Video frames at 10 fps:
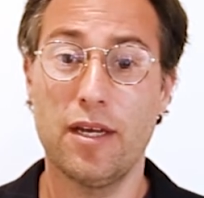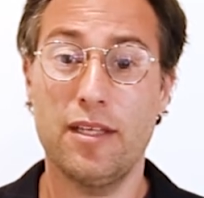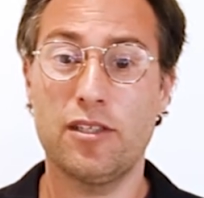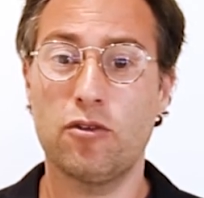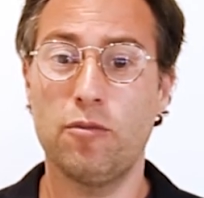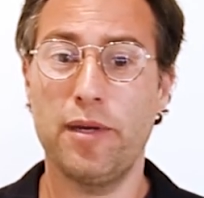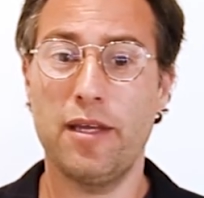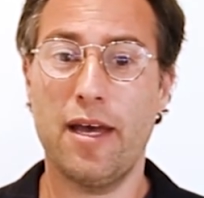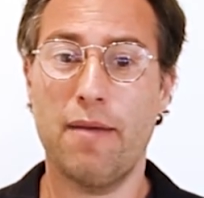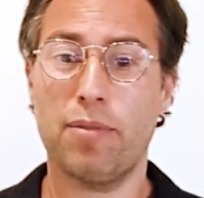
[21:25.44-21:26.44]
This could be
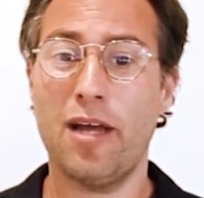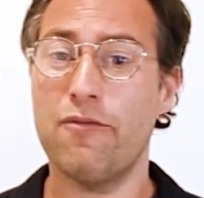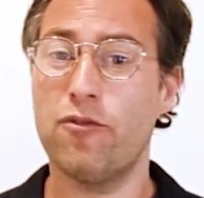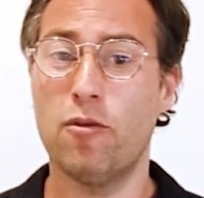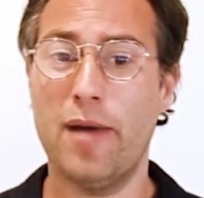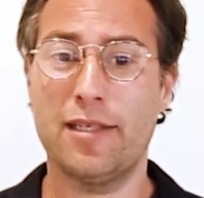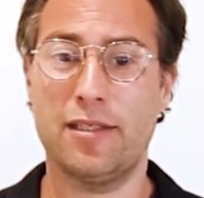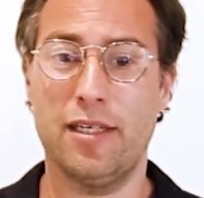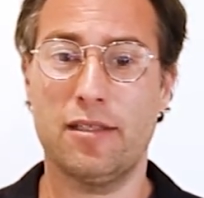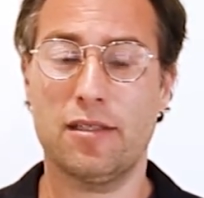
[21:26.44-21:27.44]
their platform
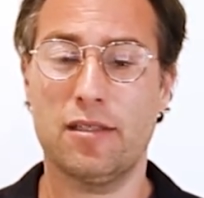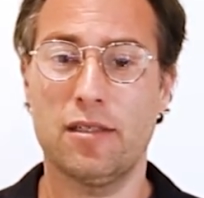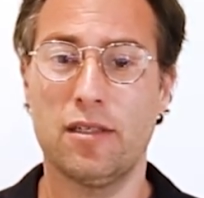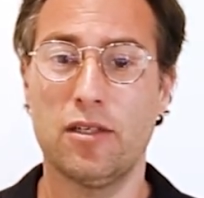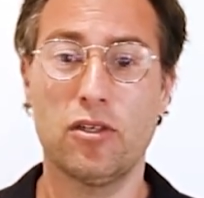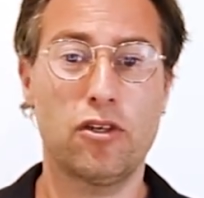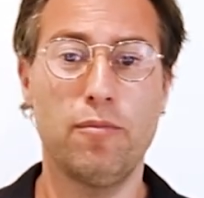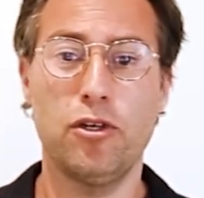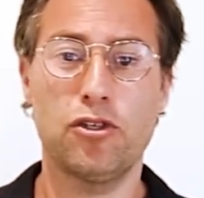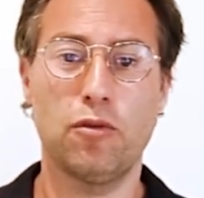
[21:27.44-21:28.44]
assets,
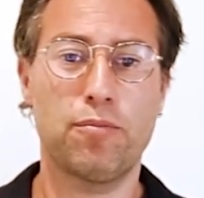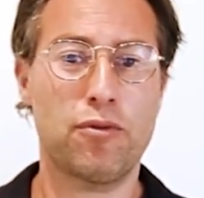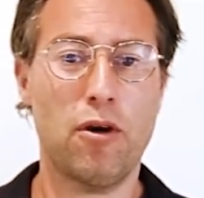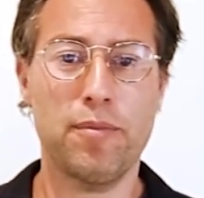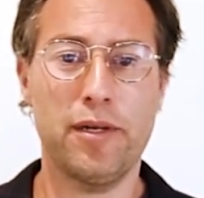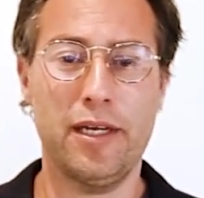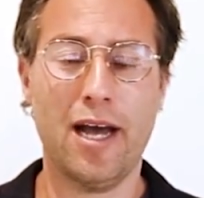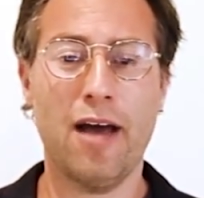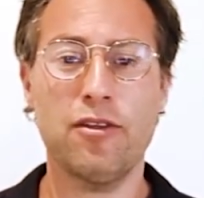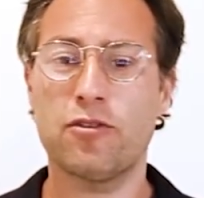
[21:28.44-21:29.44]
commercial property,
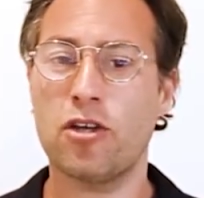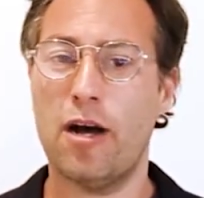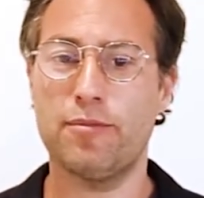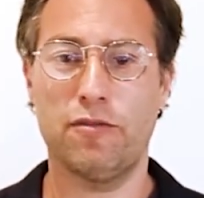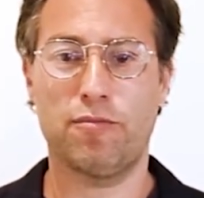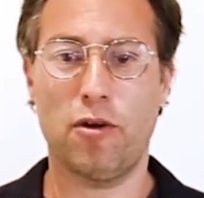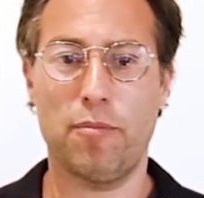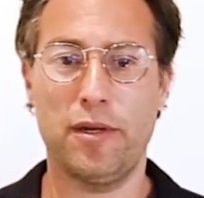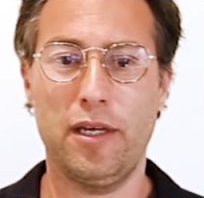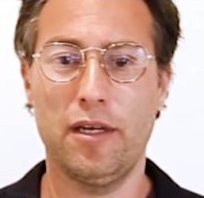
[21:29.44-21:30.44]
other types of
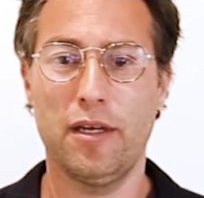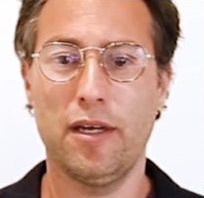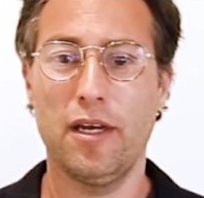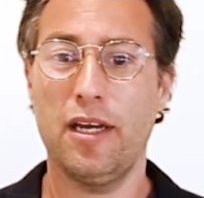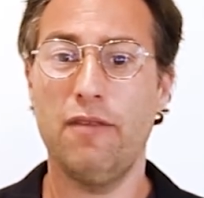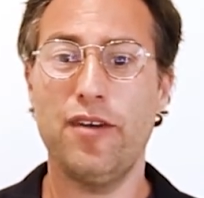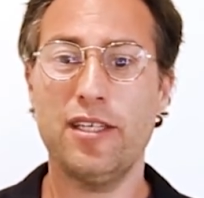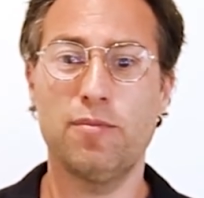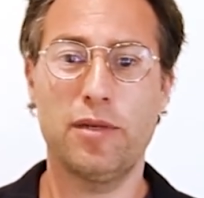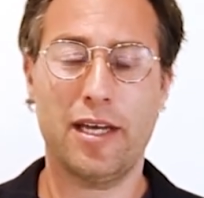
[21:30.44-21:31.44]
property,
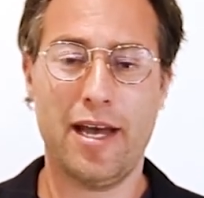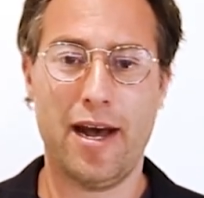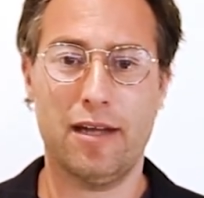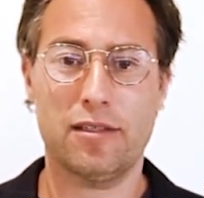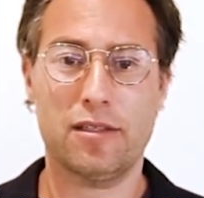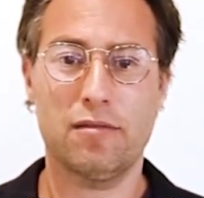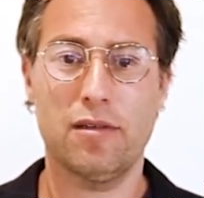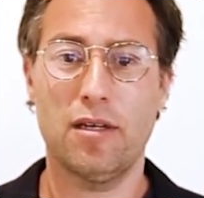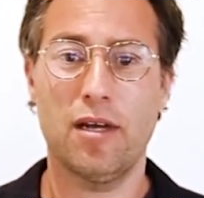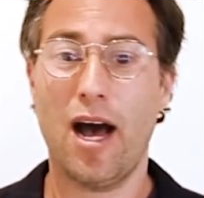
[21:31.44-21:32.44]
investment accounts,
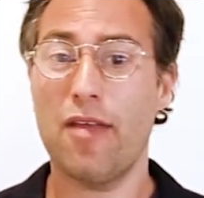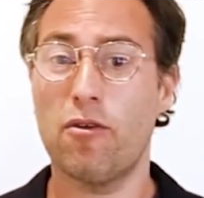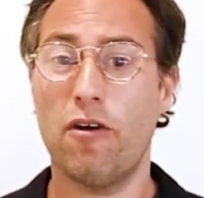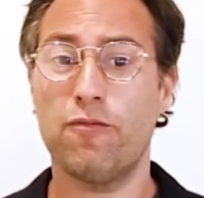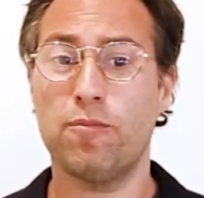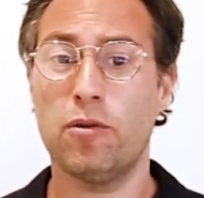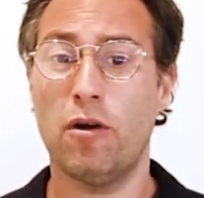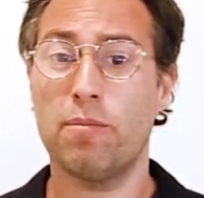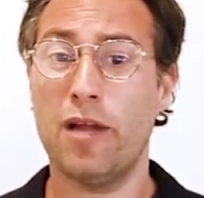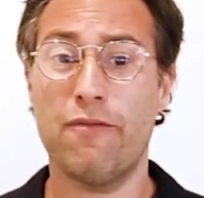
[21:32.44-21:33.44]
other
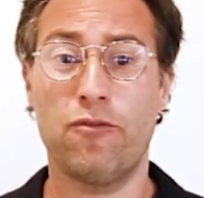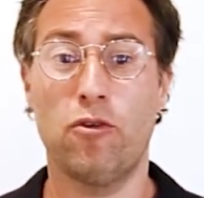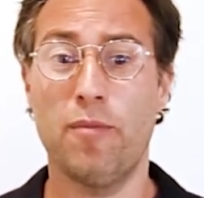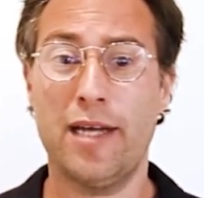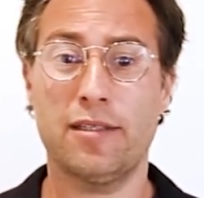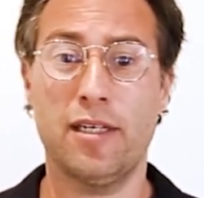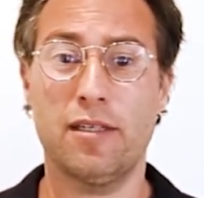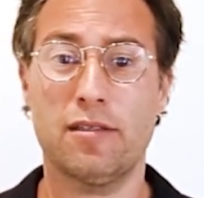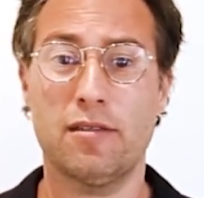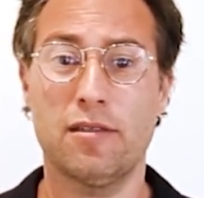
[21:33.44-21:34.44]
off-platform
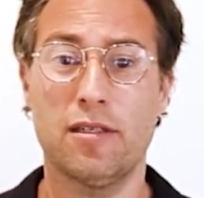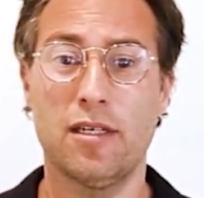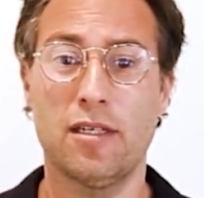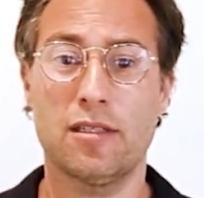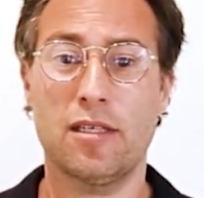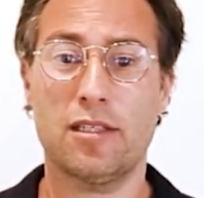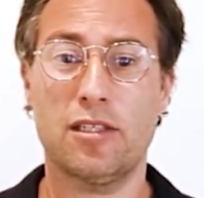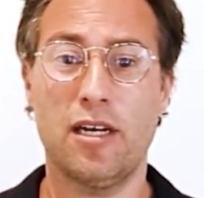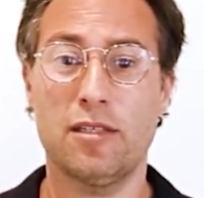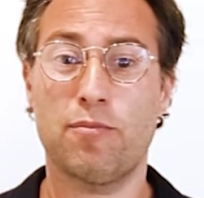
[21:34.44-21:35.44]
assets, such
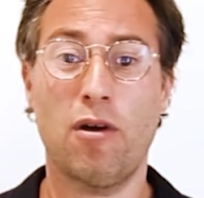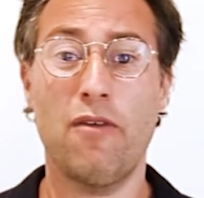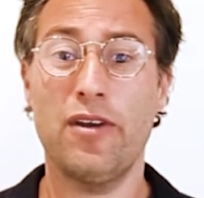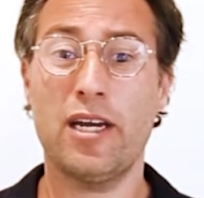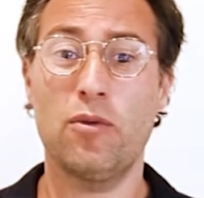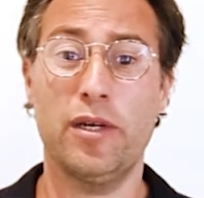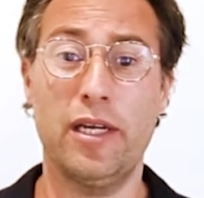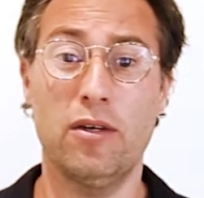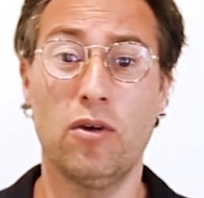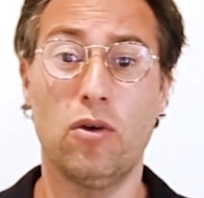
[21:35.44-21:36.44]
as private
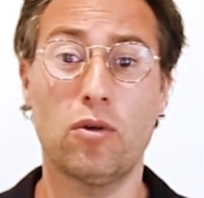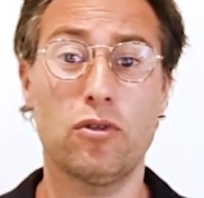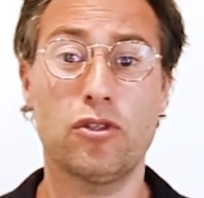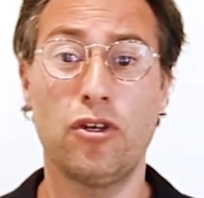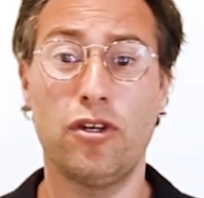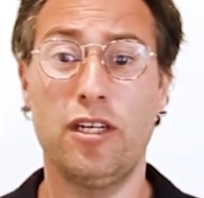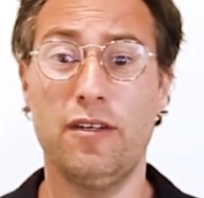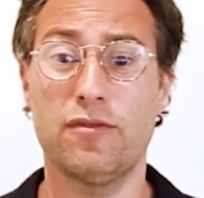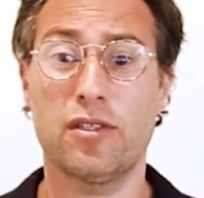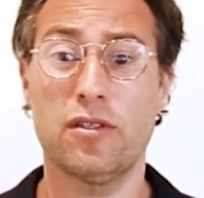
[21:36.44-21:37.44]
equity or
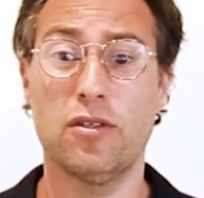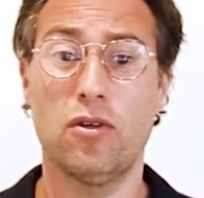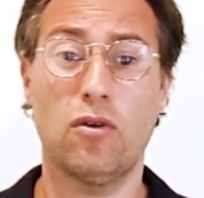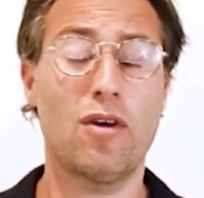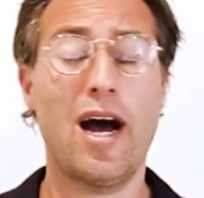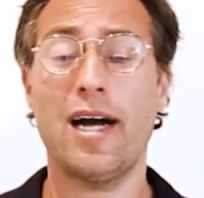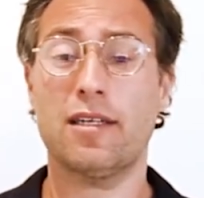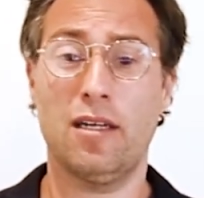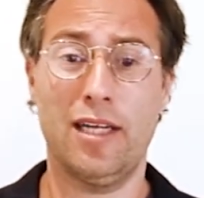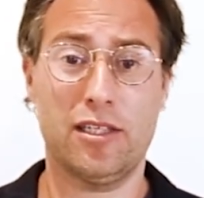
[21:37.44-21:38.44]
alternatives or art
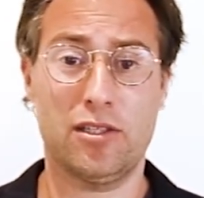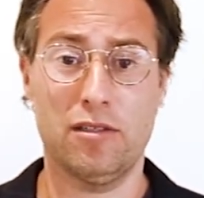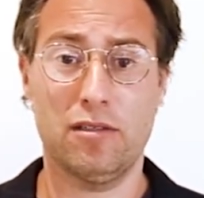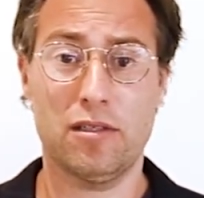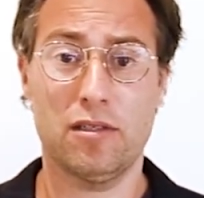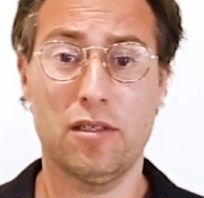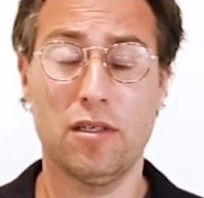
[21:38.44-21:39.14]
collections.